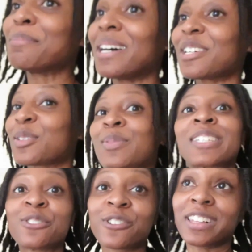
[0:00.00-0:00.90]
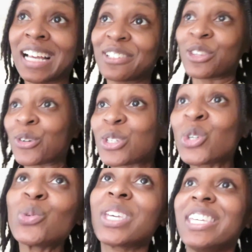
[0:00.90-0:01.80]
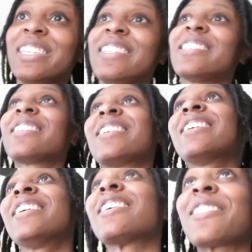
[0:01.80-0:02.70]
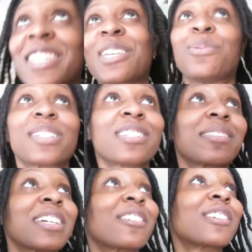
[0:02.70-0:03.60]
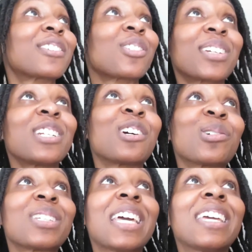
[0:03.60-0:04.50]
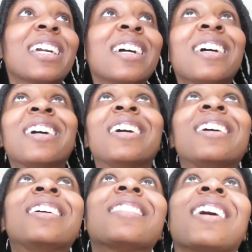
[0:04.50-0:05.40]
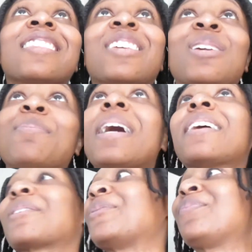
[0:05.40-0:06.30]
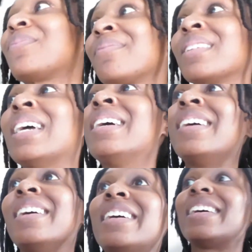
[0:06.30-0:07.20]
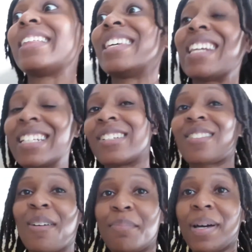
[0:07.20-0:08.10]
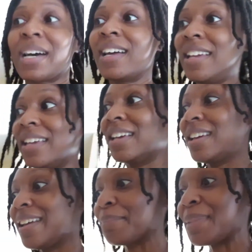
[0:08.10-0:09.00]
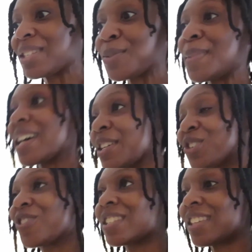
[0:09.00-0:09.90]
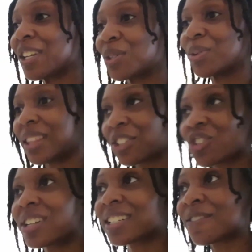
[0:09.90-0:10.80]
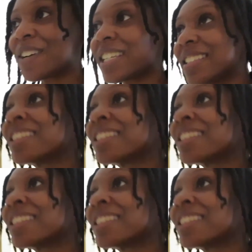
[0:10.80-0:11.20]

box, didn't realize there were two keys. The other key was still here. So I need to go take the other key back. And then I need to stop by Best Buy to recycle electronic device.